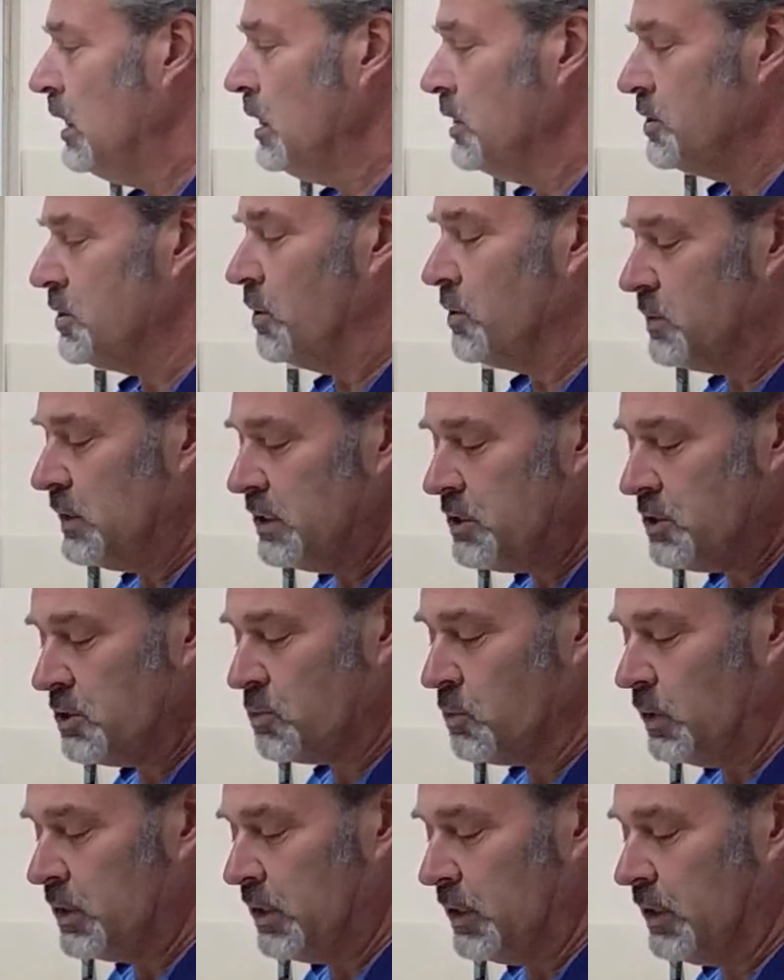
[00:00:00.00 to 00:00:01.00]
So this is
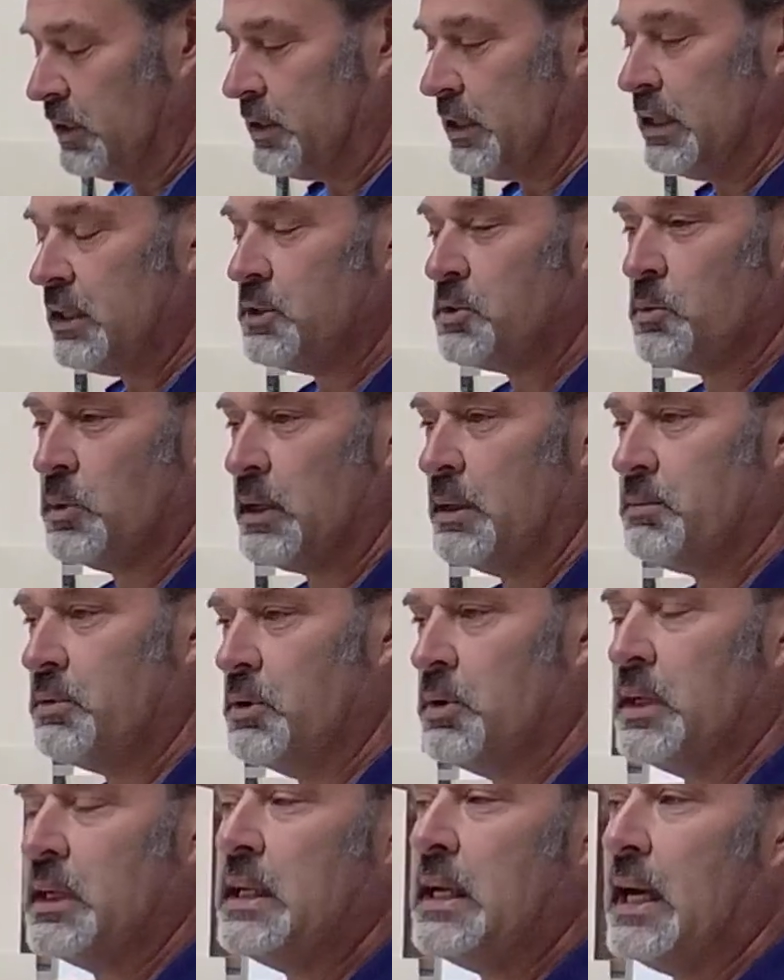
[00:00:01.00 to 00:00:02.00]
one of the things when I'm
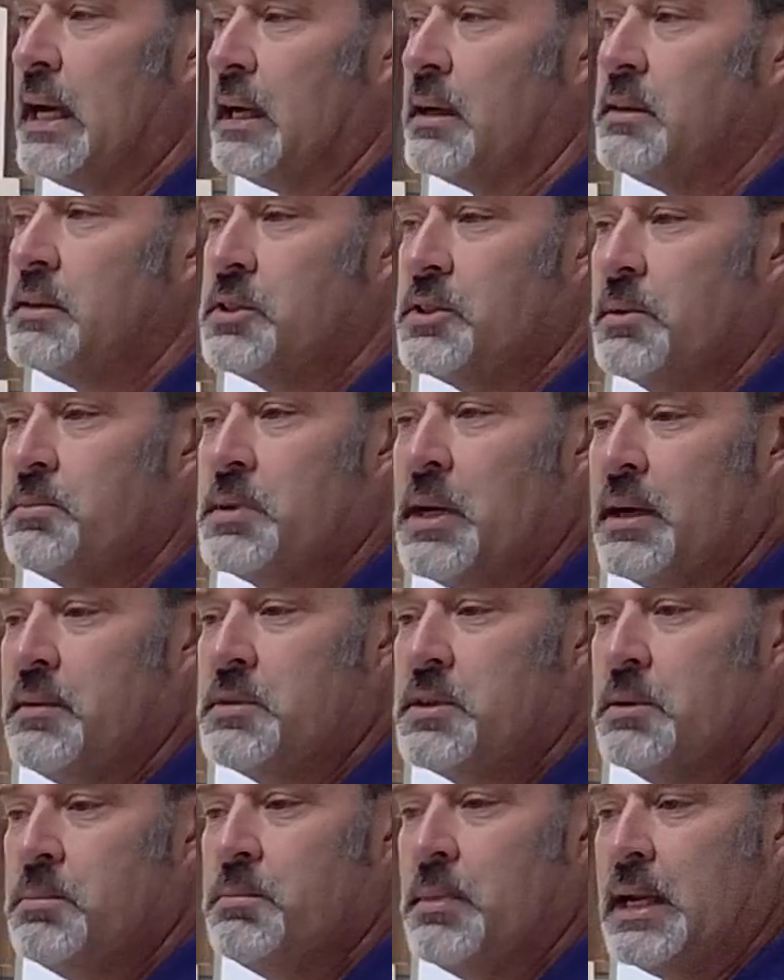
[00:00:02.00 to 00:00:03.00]
doing,
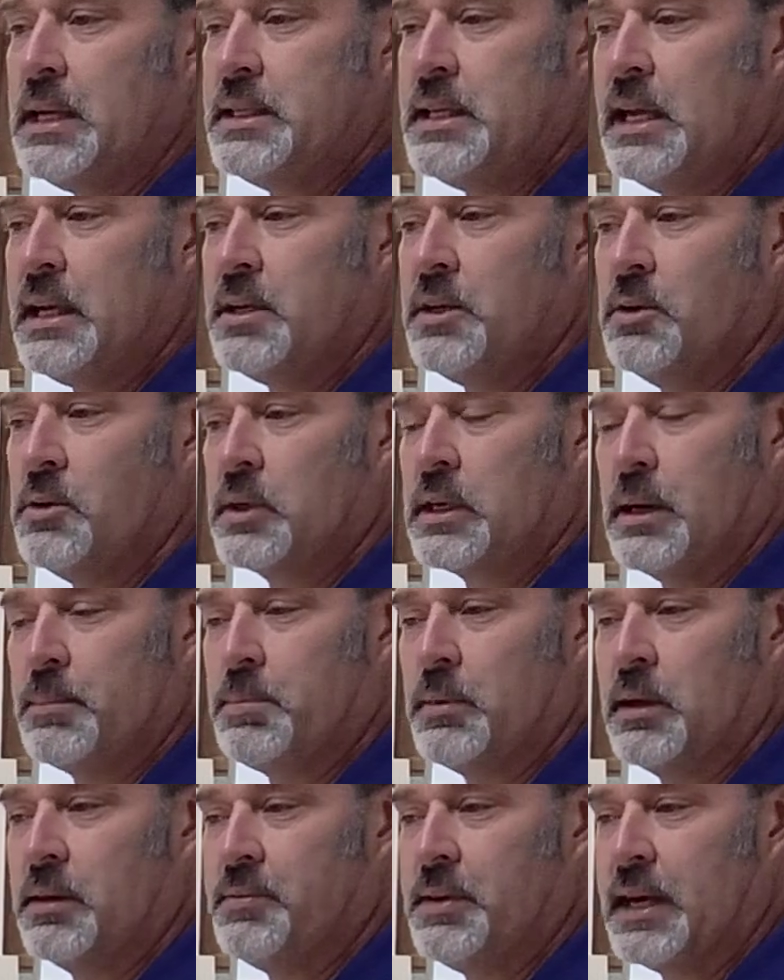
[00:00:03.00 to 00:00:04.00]
sometimes it may take you a
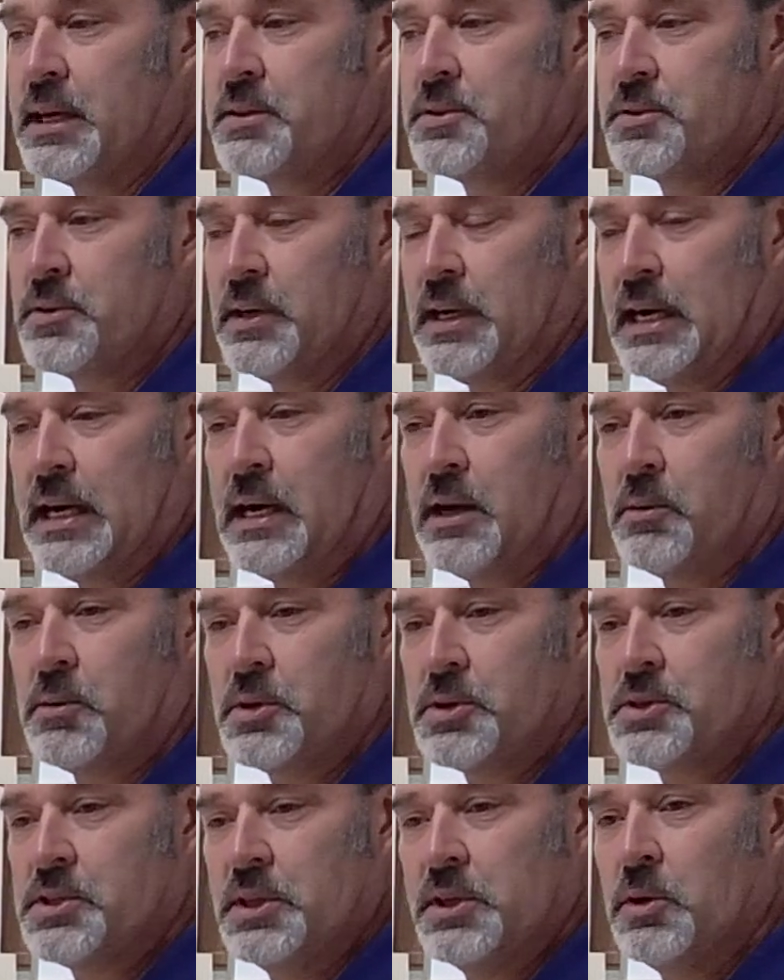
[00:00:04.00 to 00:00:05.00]
couple of extra
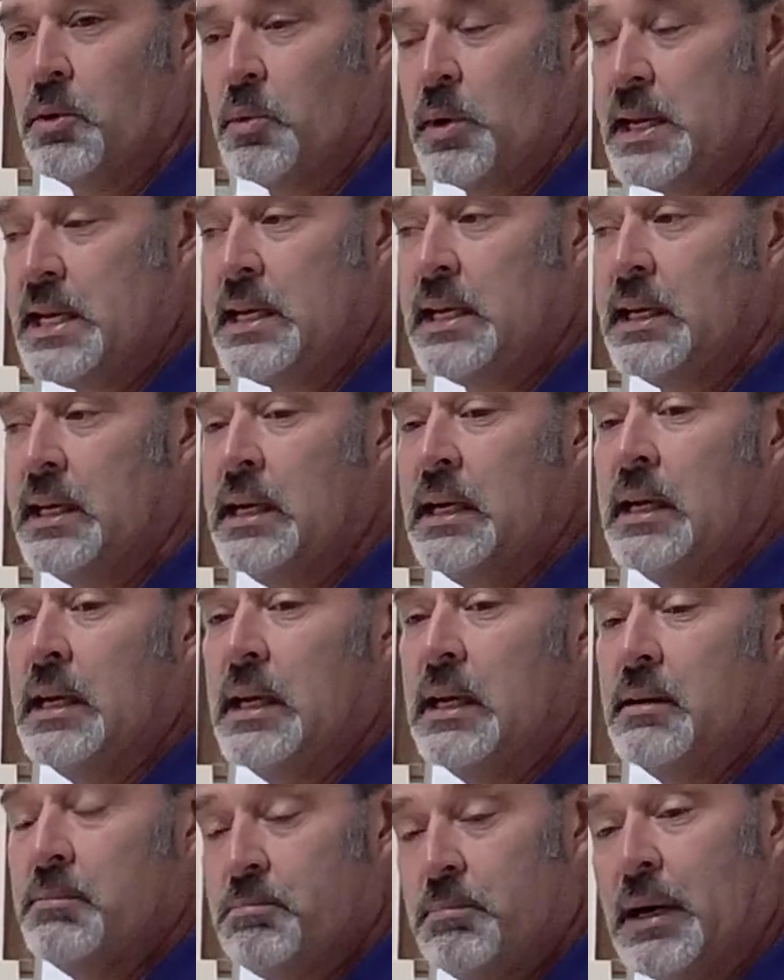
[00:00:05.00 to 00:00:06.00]
hours in a week,
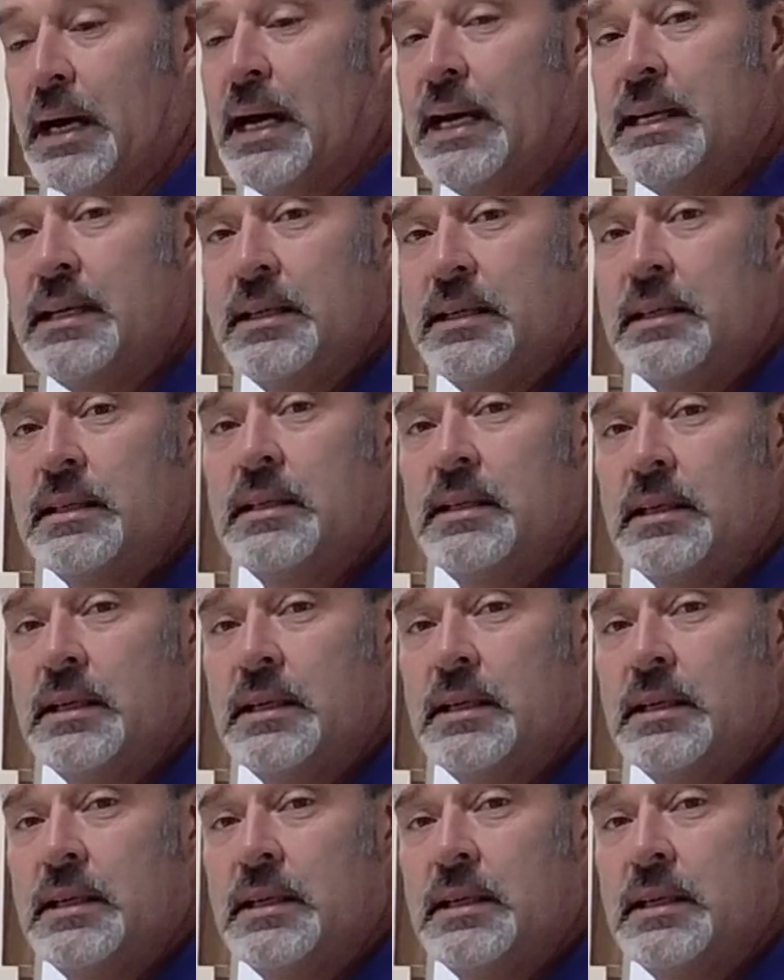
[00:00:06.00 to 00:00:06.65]
but